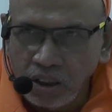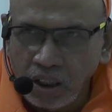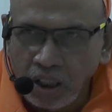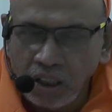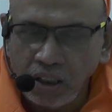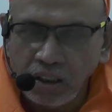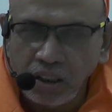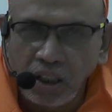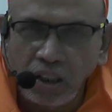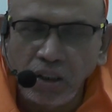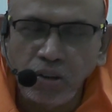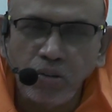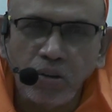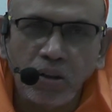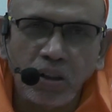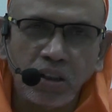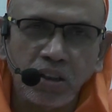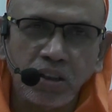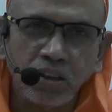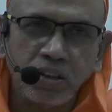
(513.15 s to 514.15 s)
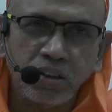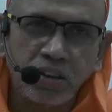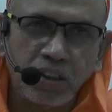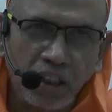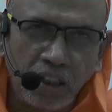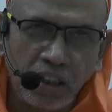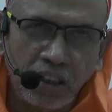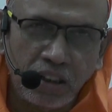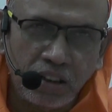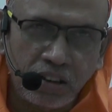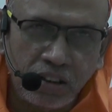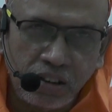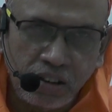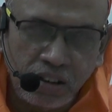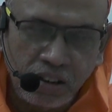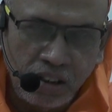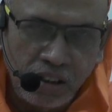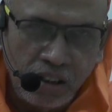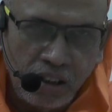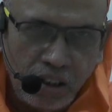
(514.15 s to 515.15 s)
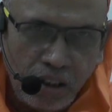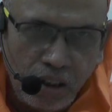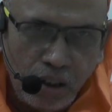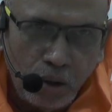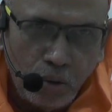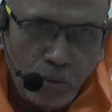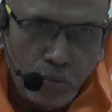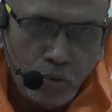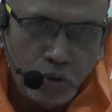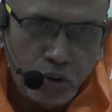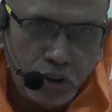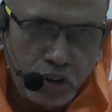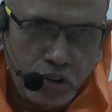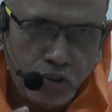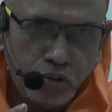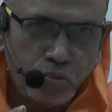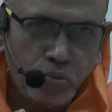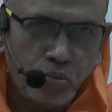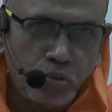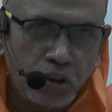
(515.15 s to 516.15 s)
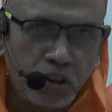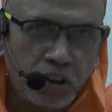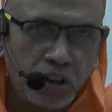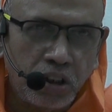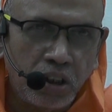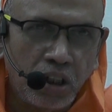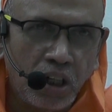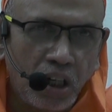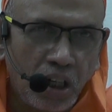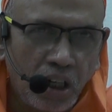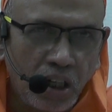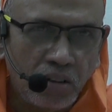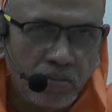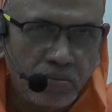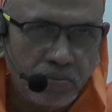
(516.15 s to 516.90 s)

And then you are in the silence, which is Turiya.